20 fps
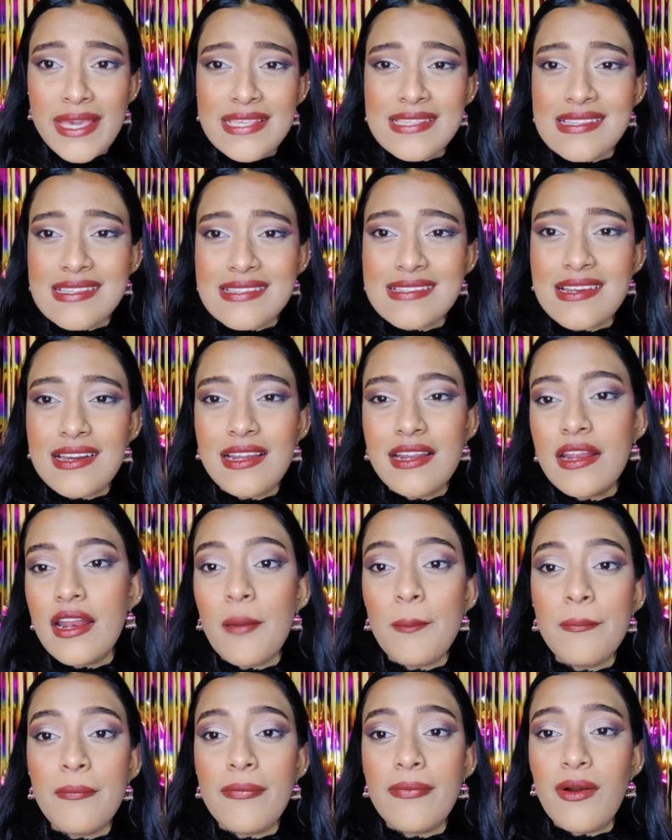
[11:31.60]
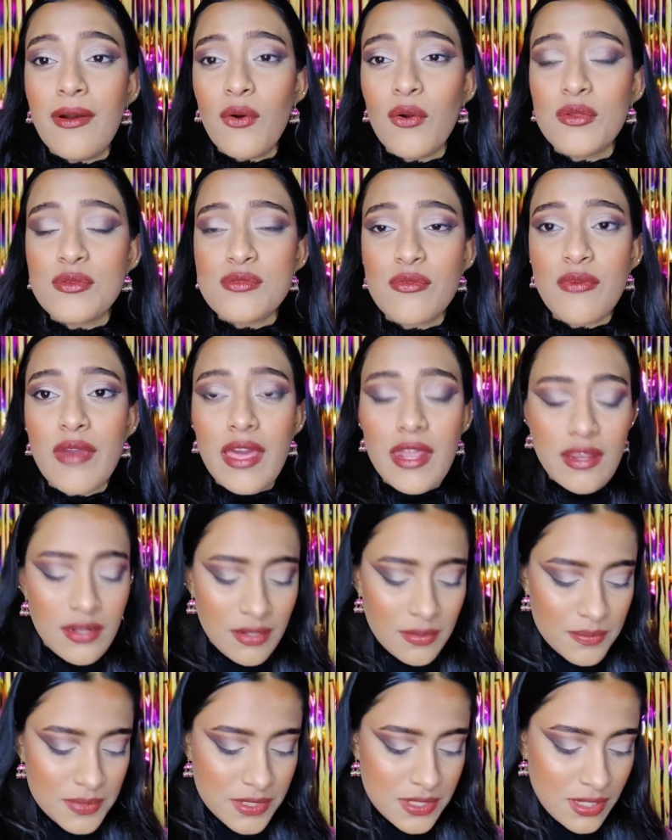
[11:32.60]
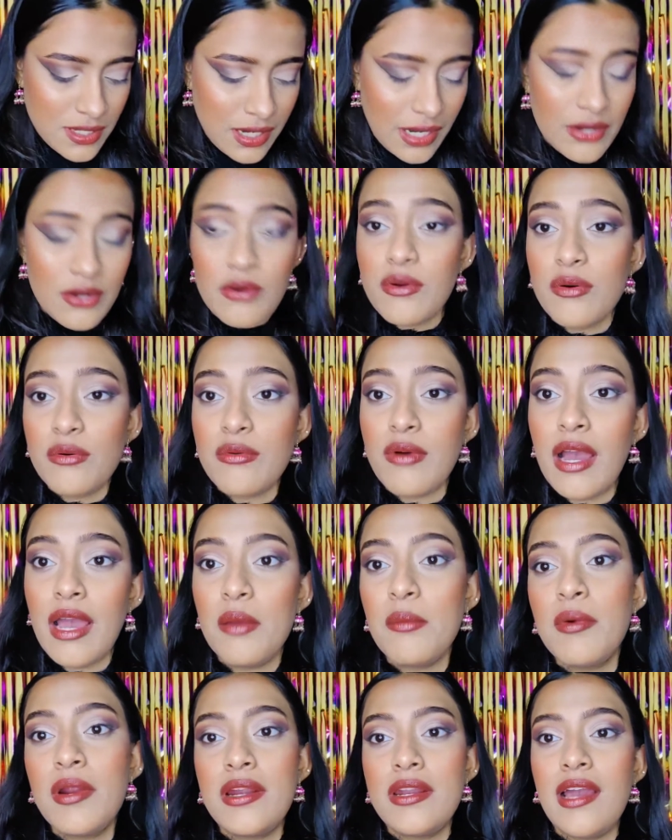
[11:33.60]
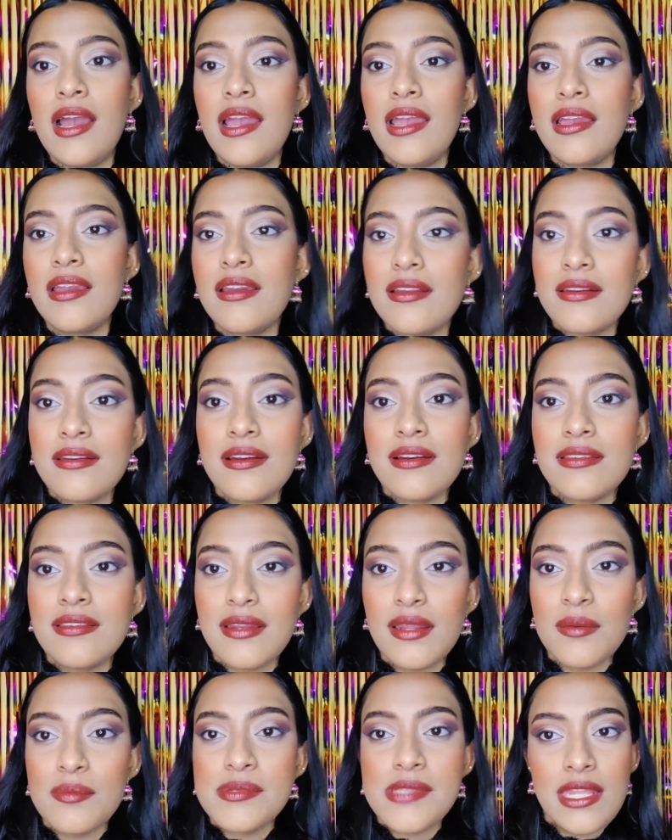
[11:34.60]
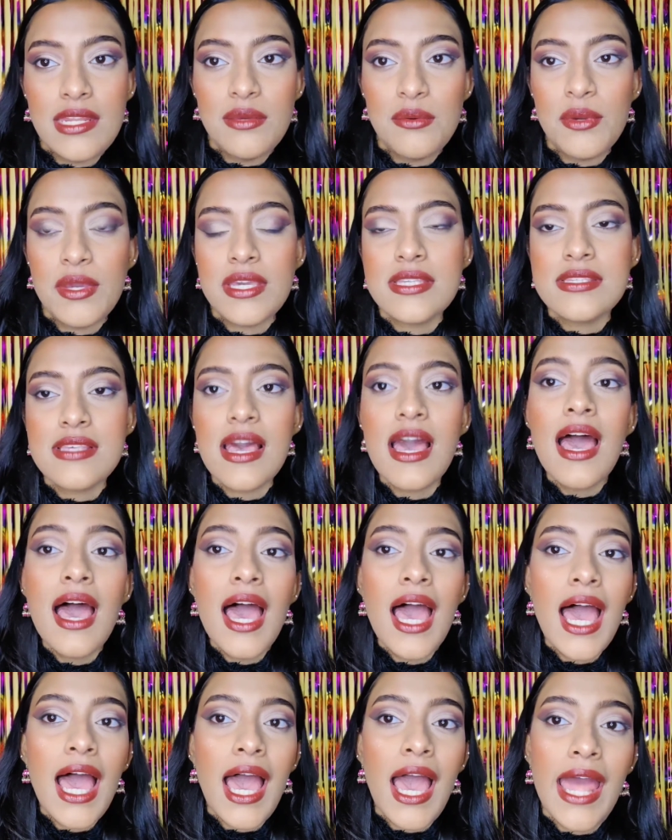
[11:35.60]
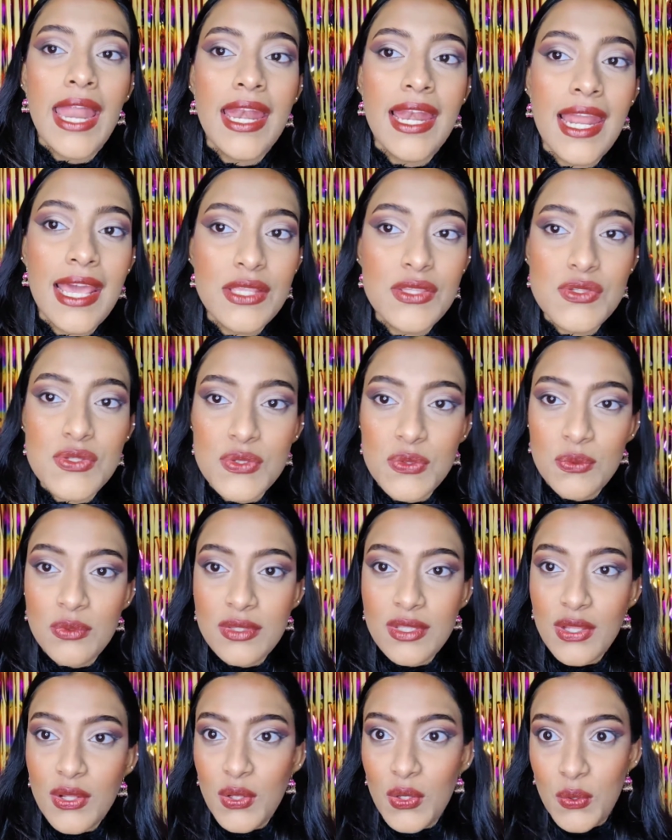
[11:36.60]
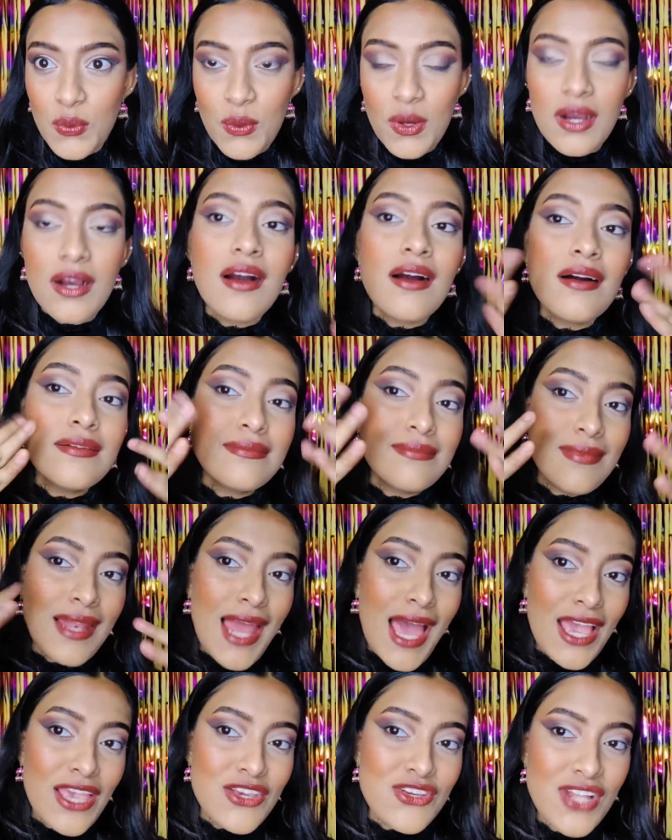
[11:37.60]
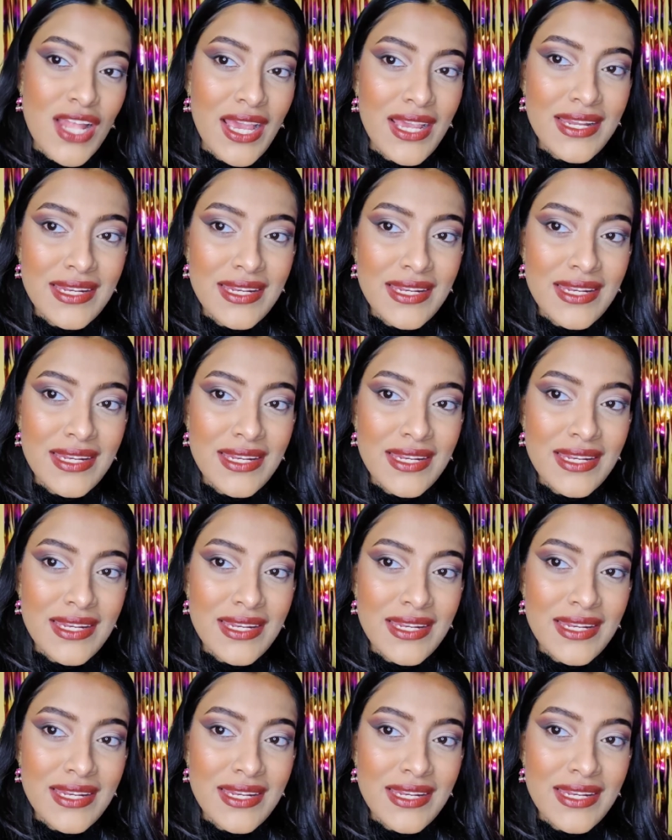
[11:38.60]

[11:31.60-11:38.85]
base is done, and I'm also wearing lipstick. I don't know why, but I did the lips anyways. And let's do the lower lash